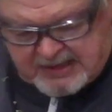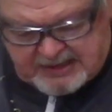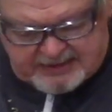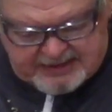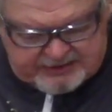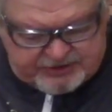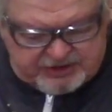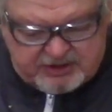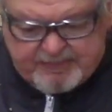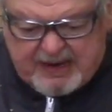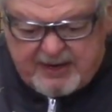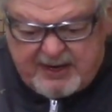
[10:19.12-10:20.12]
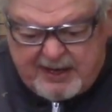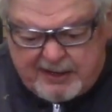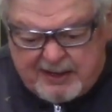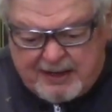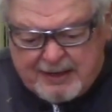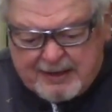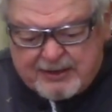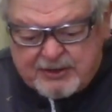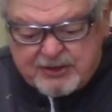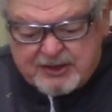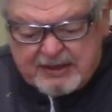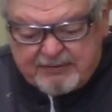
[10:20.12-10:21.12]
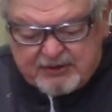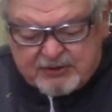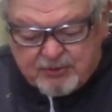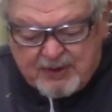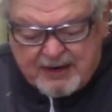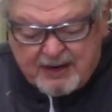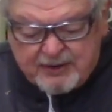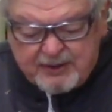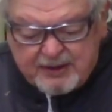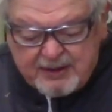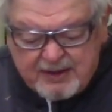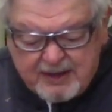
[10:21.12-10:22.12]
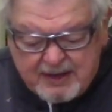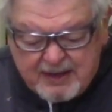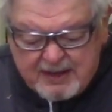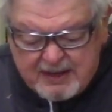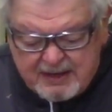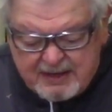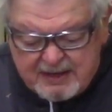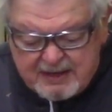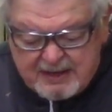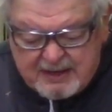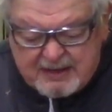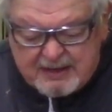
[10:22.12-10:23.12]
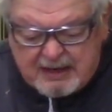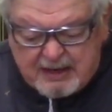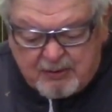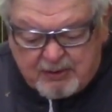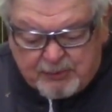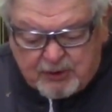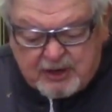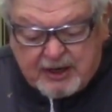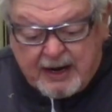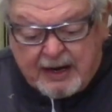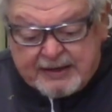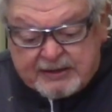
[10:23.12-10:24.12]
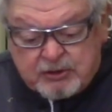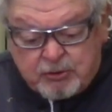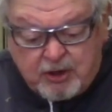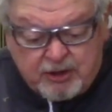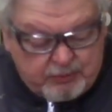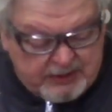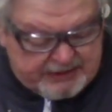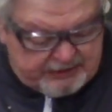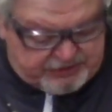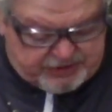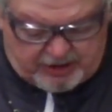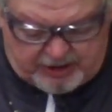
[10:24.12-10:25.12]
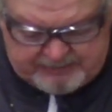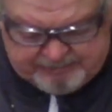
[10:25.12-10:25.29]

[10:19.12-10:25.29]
And that's just about it. Let's see if it's round. One more cut. I didn't go all the way, you saw.